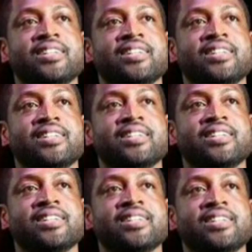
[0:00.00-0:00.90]

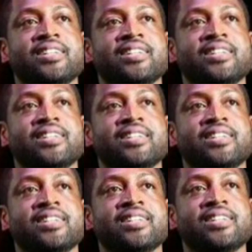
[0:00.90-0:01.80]
(no one is talking)